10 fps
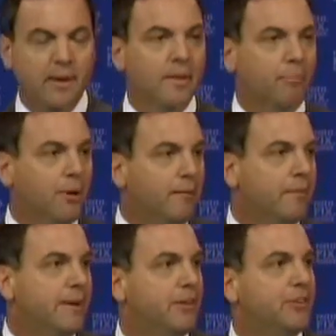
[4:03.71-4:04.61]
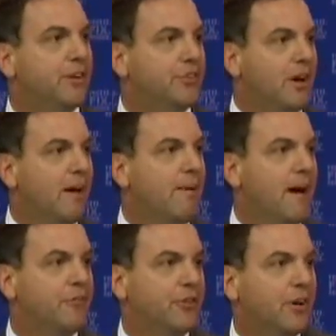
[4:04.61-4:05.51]
The problem is that time
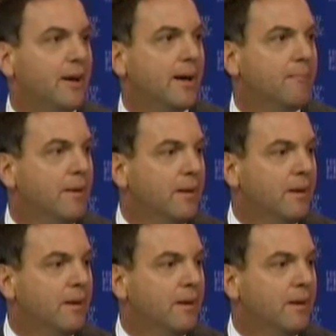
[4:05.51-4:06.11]
after time,